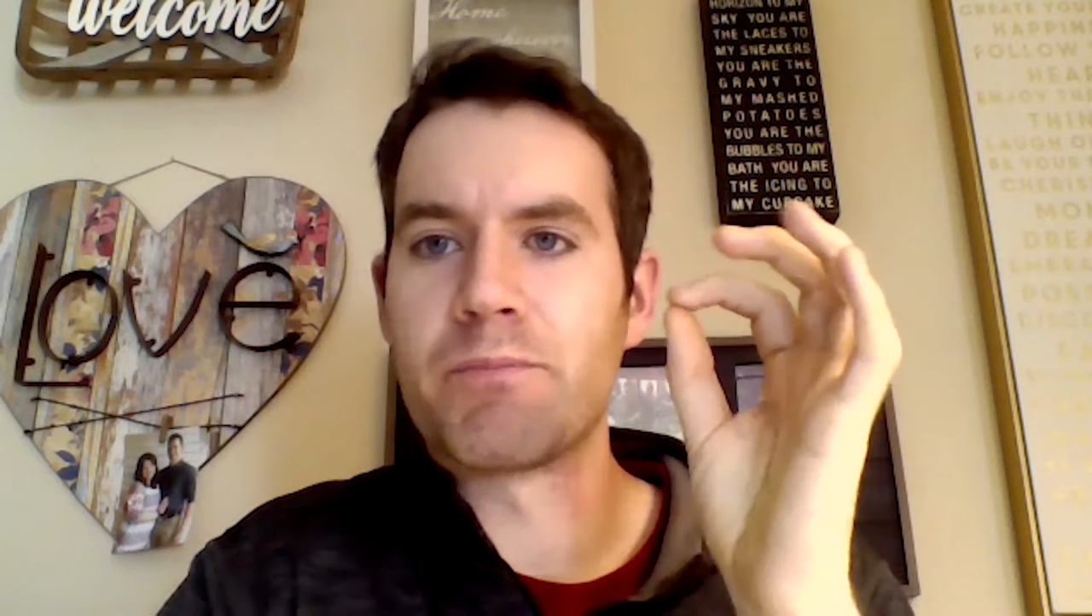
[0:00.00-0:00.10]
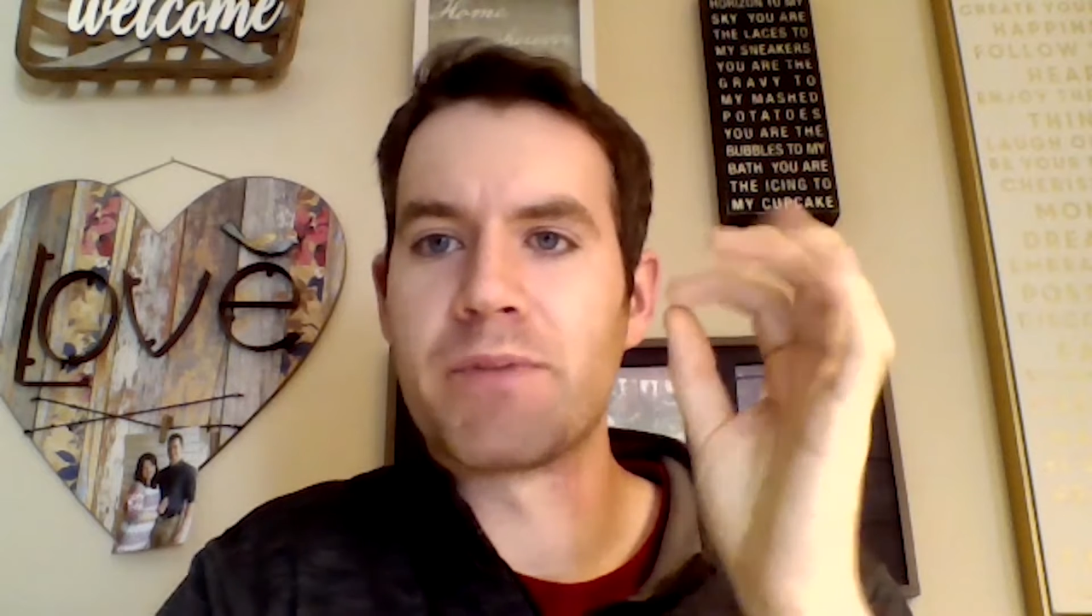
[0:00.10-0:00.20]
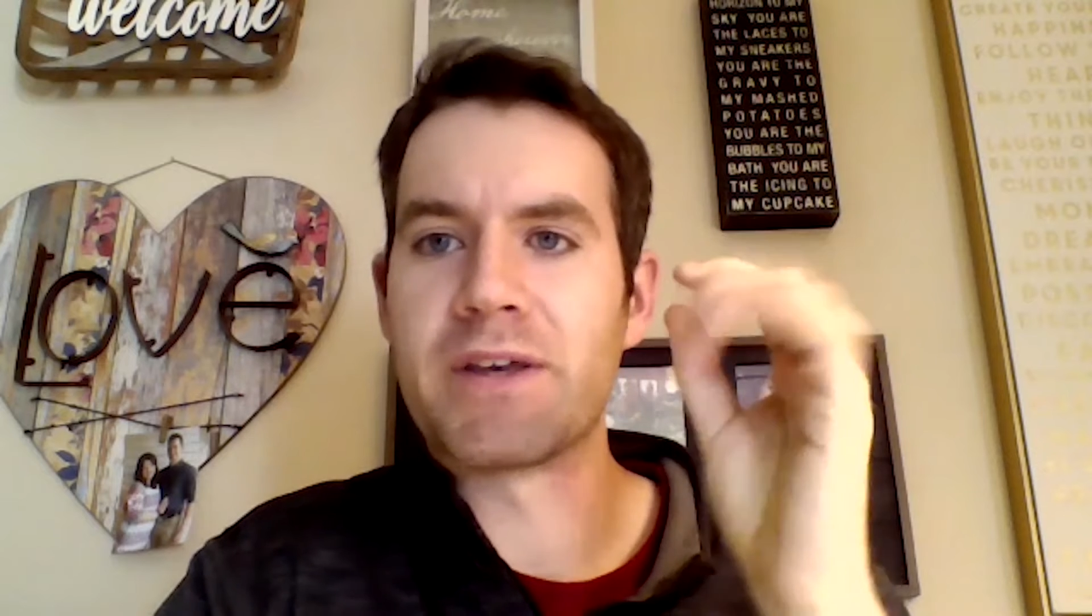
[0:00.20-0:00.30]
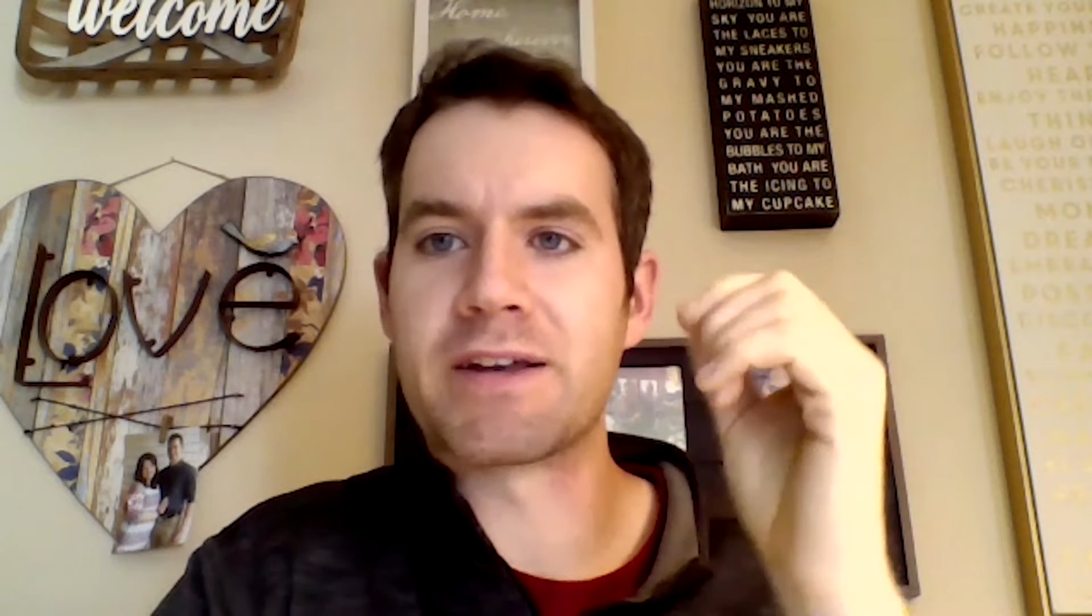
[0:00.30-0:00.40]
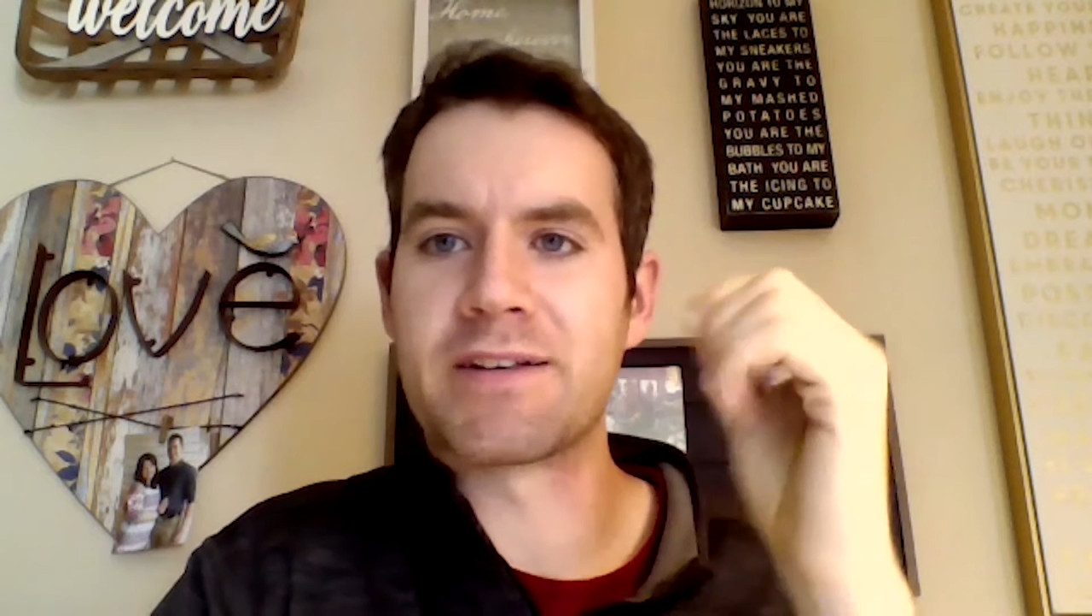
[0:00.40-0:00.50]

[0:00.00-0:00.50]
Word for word: being